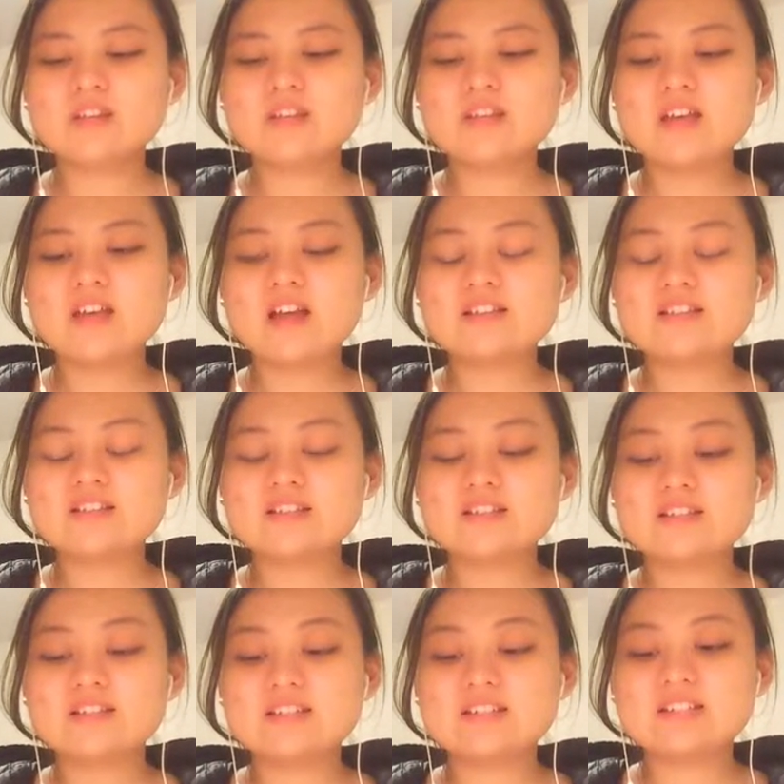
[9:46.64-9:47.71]
yeah, I
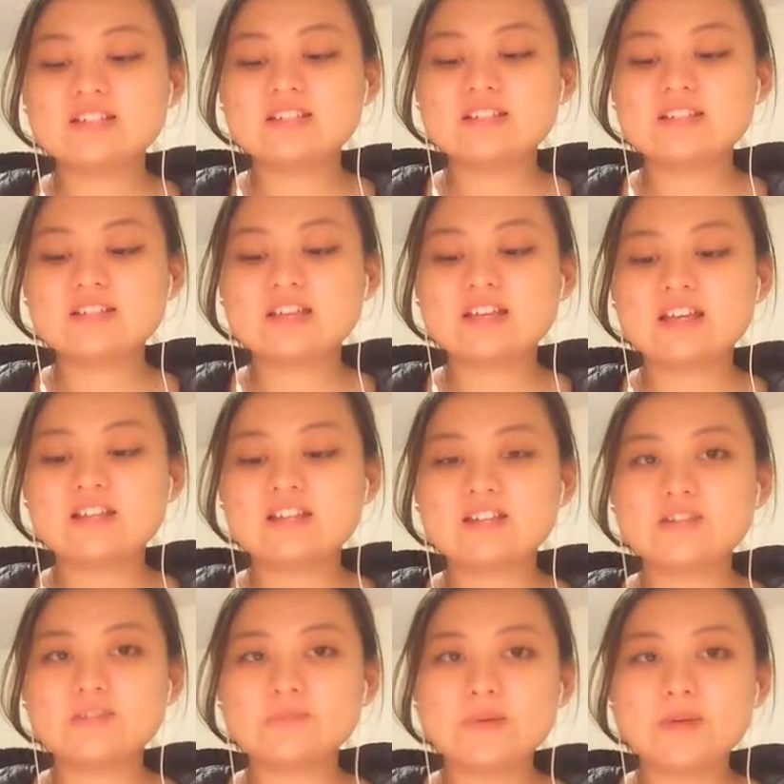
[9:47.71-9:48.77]
just didn't get a
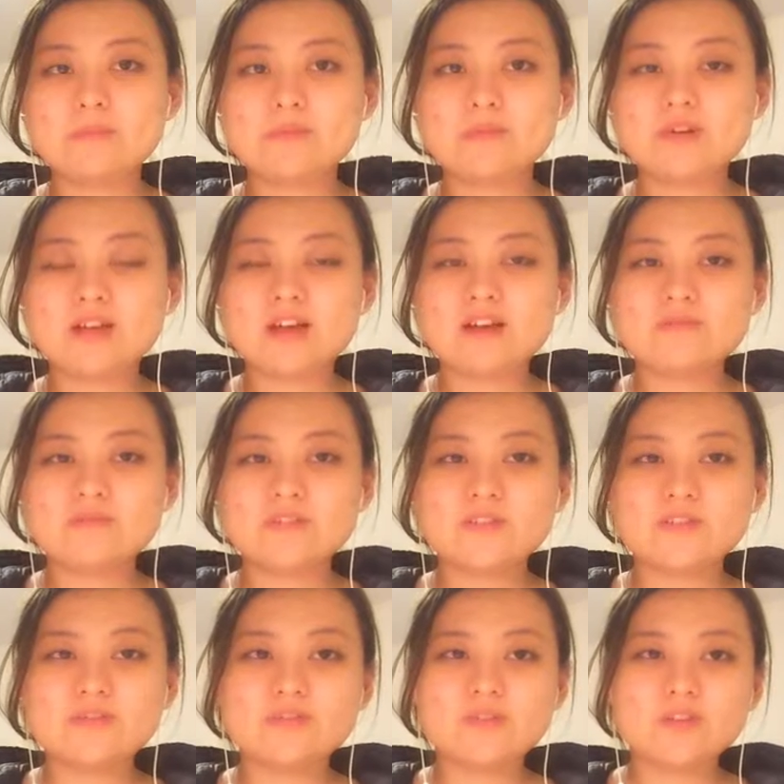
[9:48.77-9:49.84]
good memory after
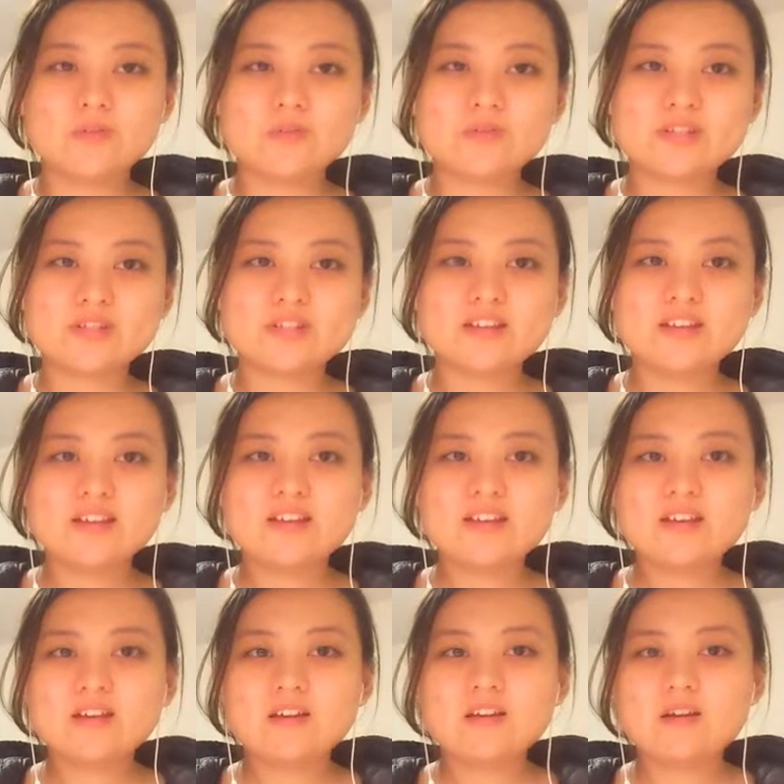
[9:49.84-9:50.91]
those
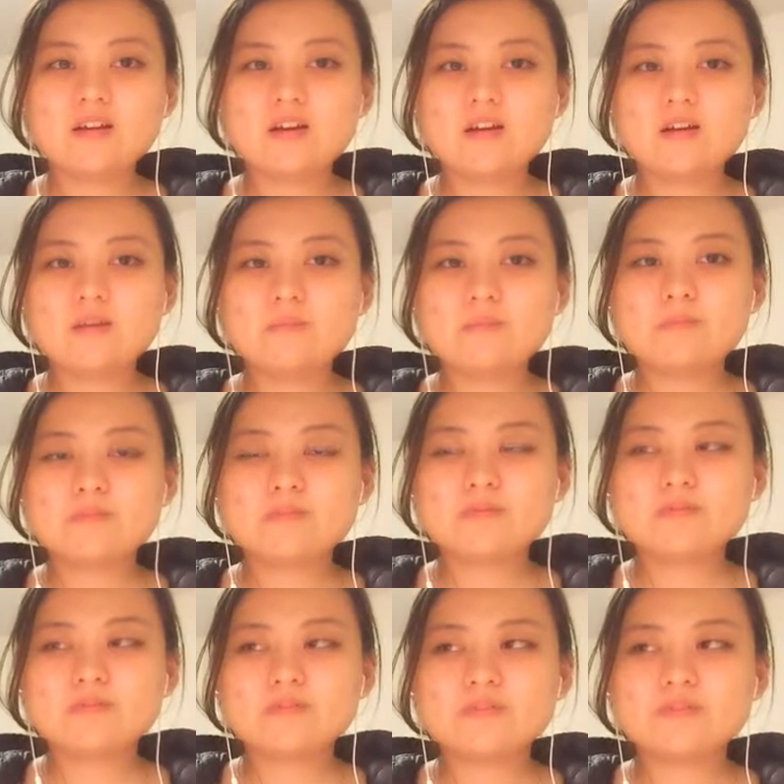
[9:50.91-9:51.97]

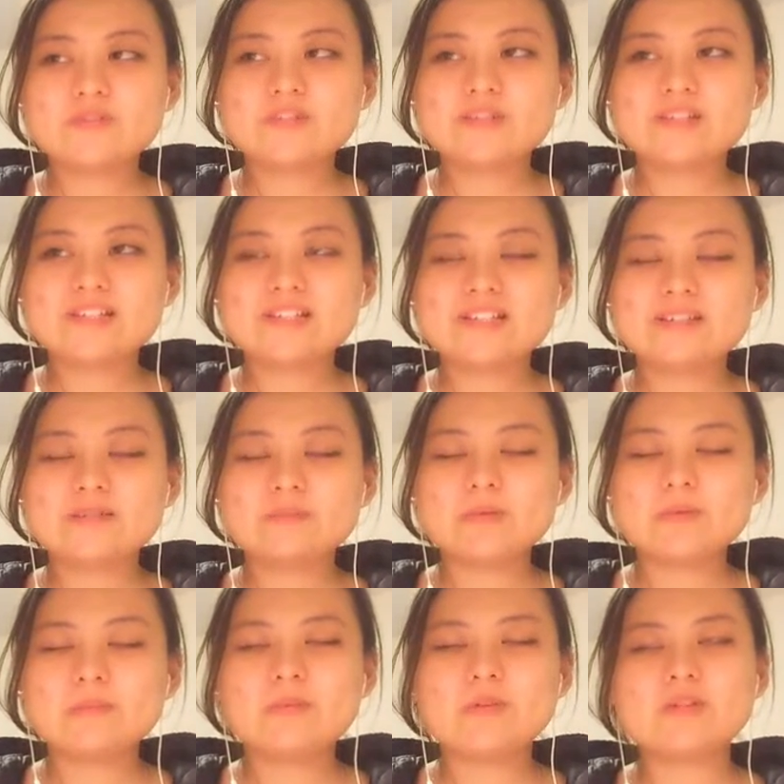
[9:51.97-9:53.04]
poor sleep.
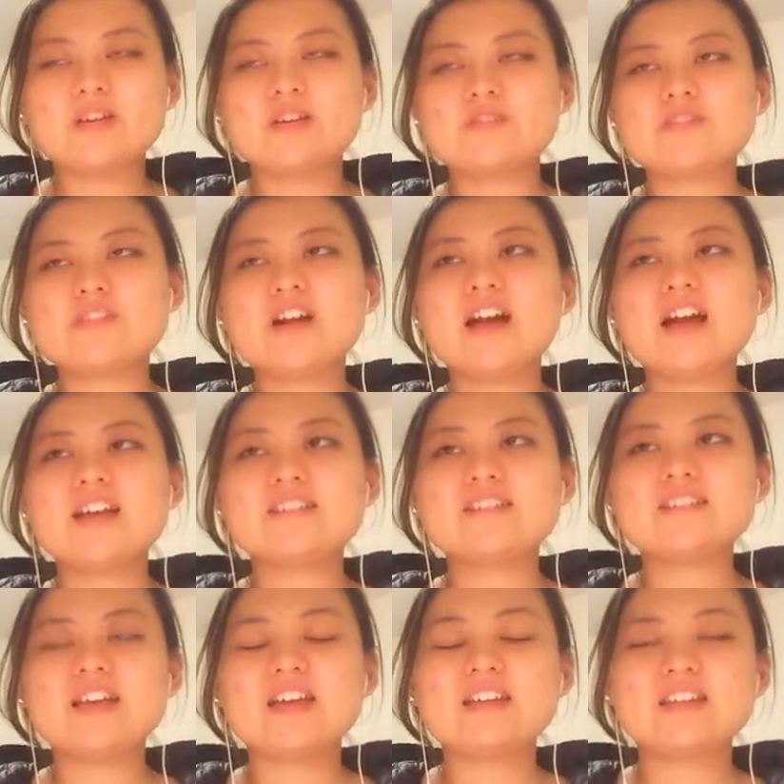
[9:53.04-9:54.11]
But I
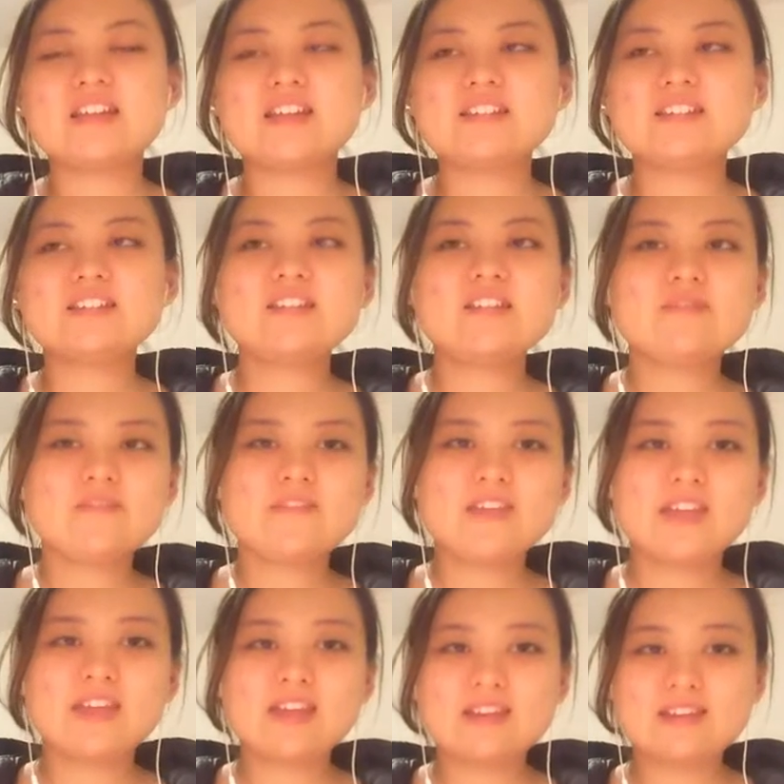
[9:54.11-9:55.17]
tried, and I didn't
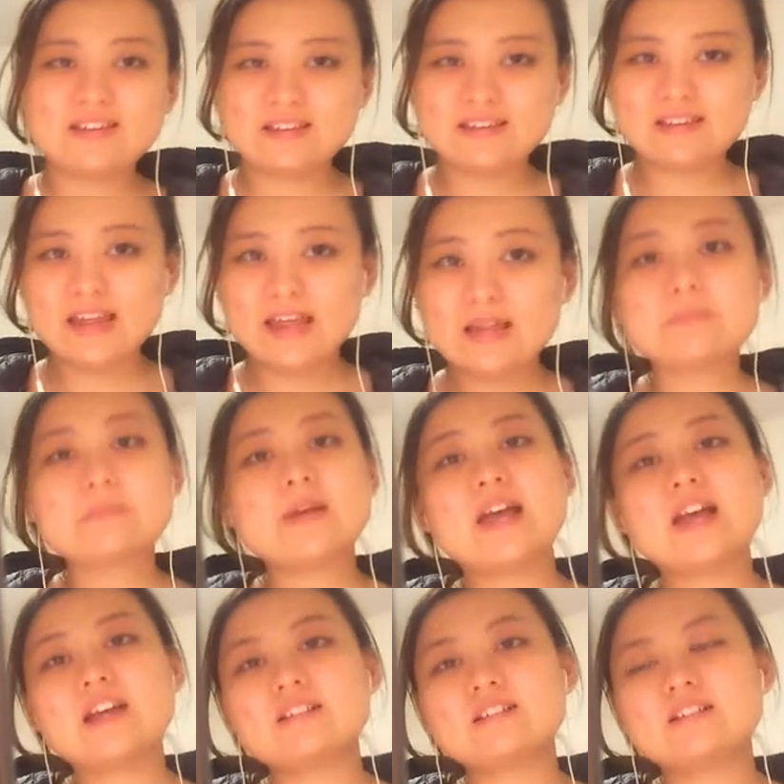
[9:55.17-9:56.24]
think I did that
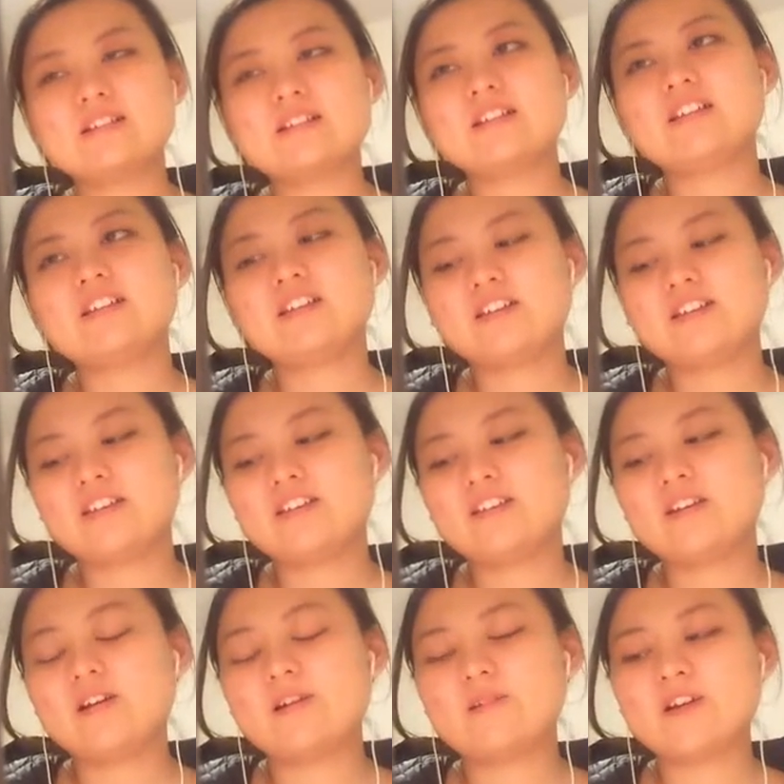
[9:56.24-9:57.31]
bad, like
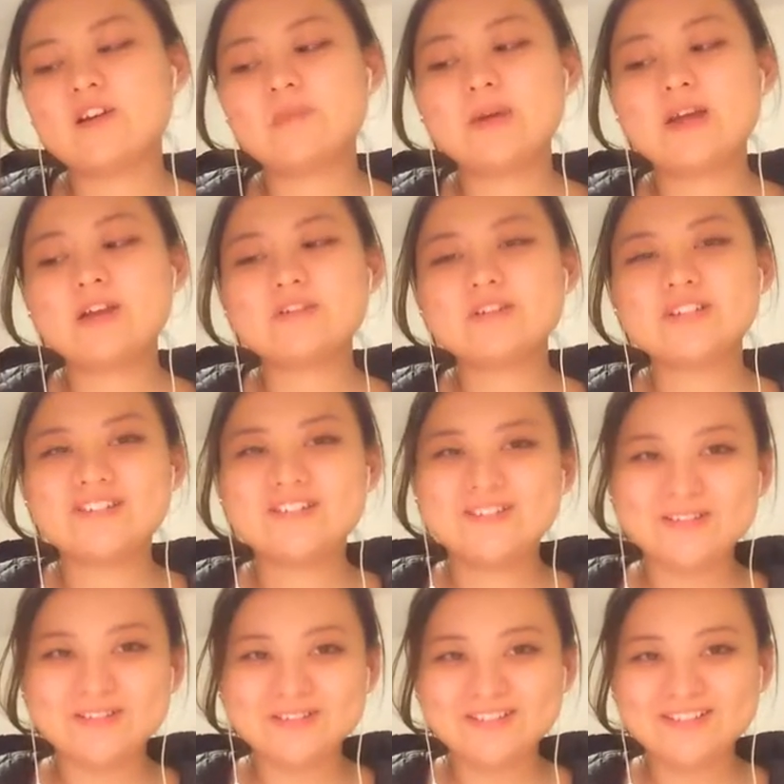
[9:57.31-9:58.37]
compared
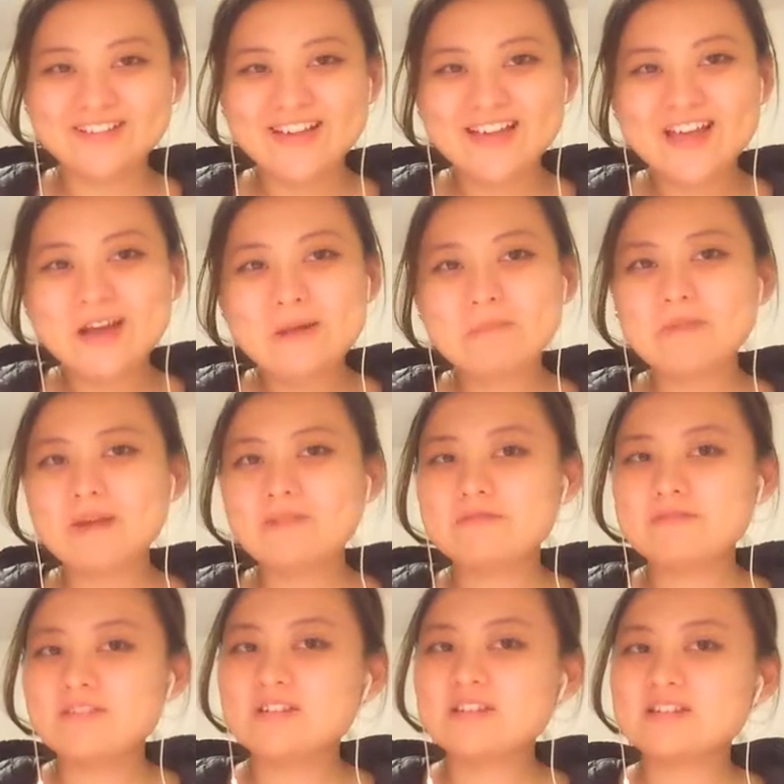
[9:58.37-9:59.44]
to my
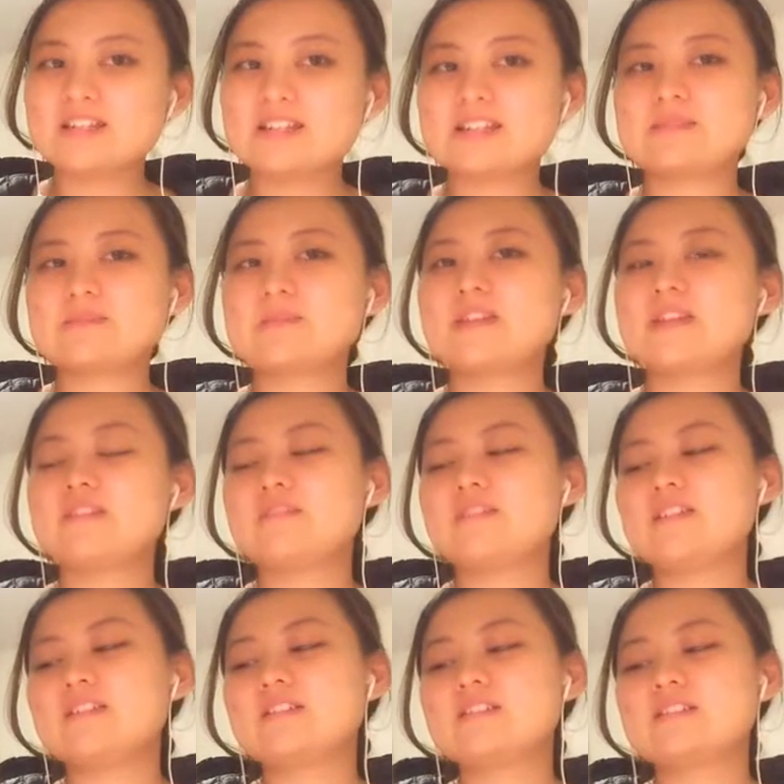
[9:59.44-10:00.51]
first
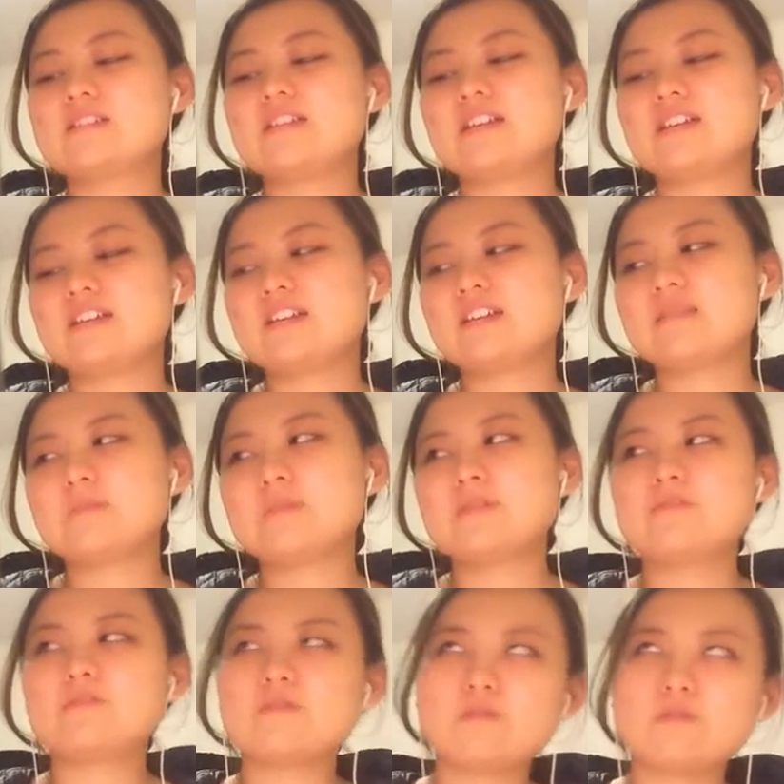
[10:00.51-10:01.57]
experience, like
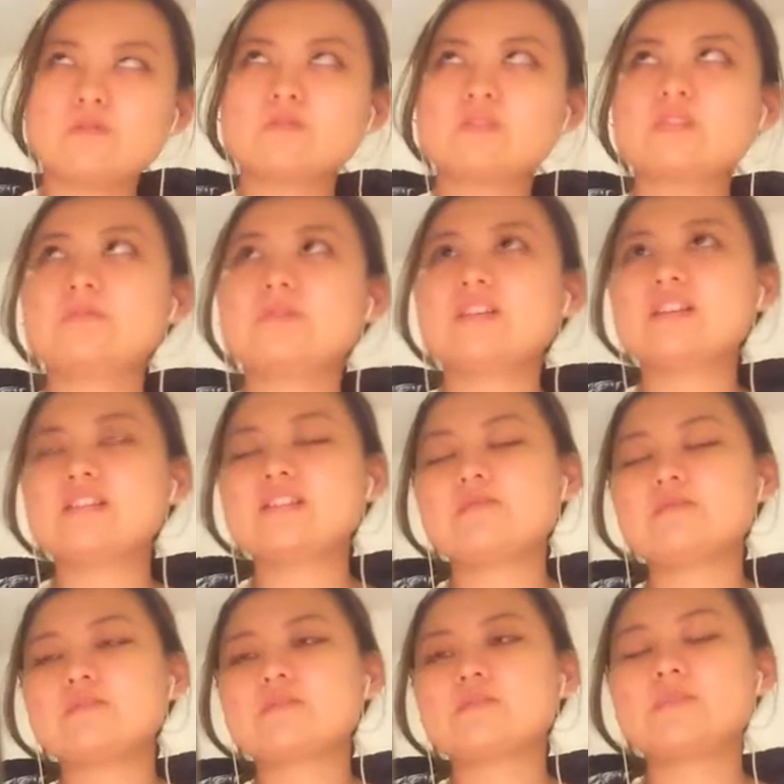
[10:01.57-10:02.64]
before, the place I
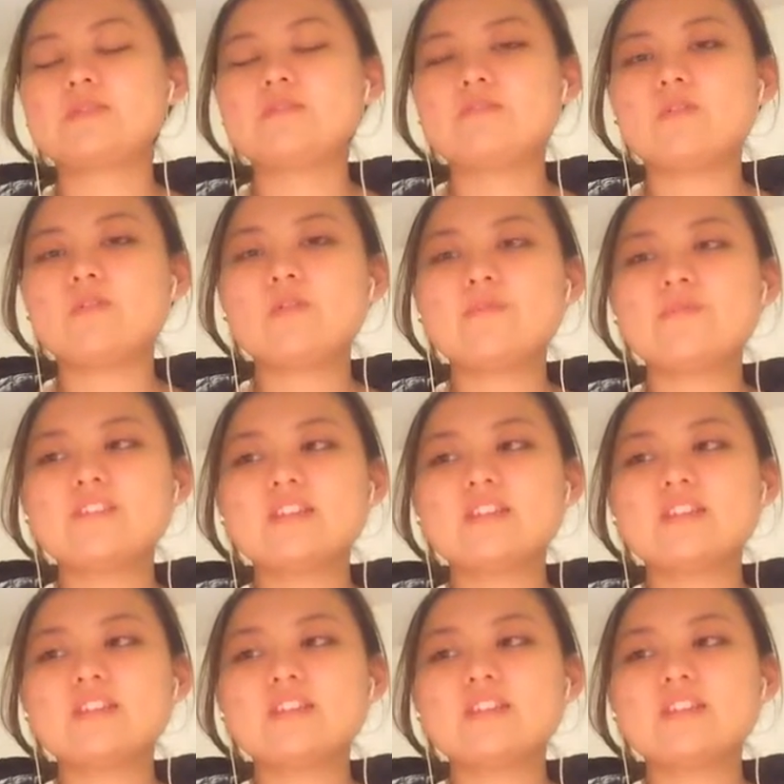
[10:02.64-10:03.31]
worked before.